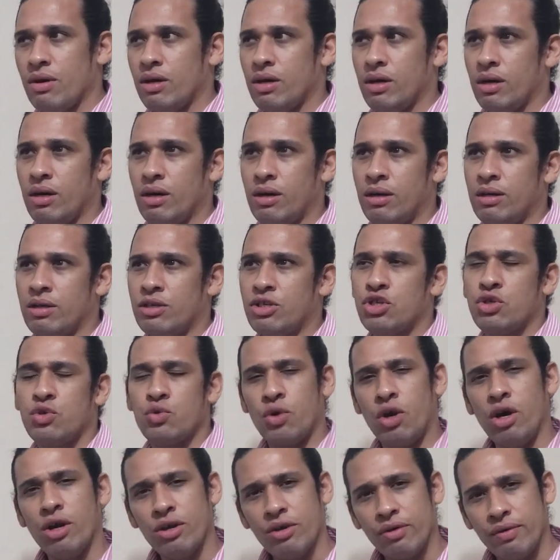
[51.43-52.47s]
a
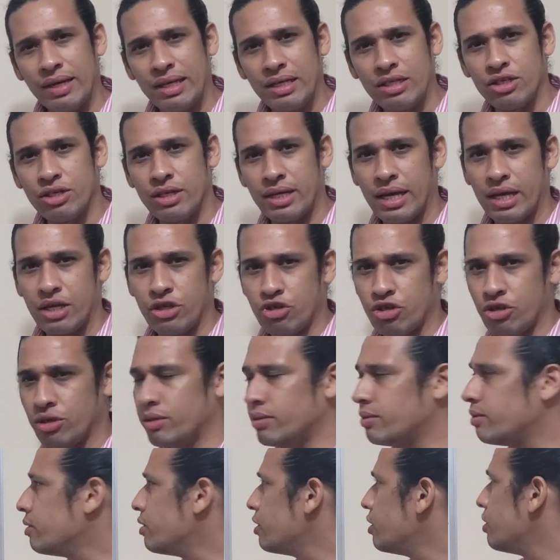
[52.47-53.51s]
stronger
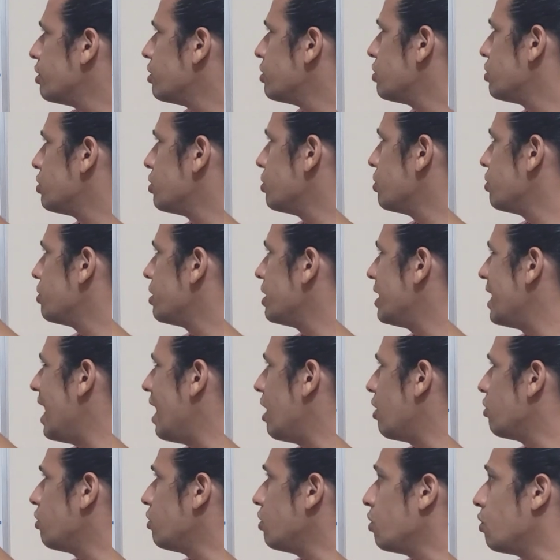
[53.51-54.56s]
intonation to the
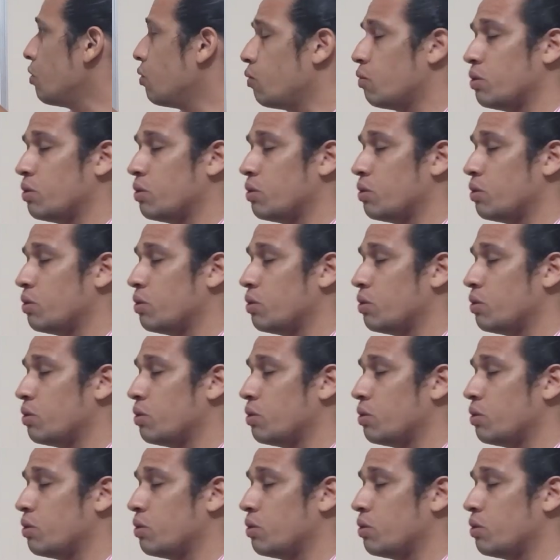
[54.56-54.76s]
noun,